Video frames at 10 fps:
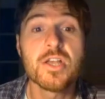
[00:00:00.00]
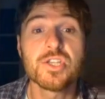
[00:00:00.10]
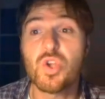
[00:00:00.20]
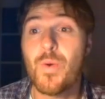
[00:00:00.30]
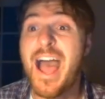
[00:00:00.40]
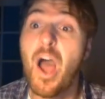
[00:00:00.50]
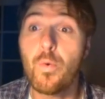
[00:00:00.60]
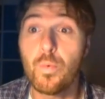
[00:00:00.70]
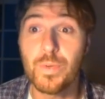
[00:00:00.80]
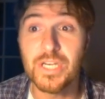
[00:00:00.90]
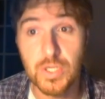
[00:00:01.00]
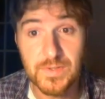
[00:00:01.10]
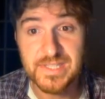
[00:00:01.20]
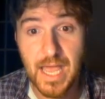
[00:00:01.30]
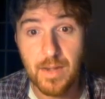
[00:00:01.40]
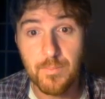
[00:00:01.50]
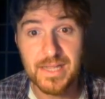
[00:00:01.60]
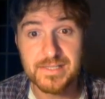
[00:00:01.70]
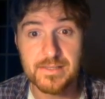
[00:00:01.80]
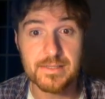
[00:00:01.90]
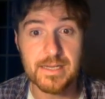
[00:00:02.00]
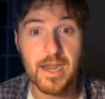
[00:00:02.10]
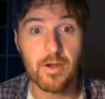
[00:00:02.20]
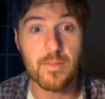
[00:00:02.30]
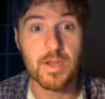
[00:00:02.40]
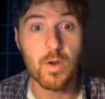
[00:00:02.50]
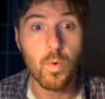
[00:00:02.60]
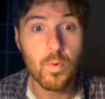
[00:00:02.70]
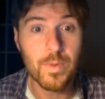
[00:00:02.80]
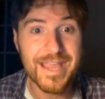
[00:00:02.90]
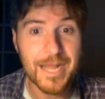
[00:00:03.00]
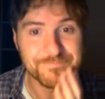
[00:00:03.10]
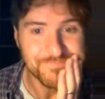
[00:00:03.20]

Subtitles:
So how would we deduce that based on the diagram here? What do we got?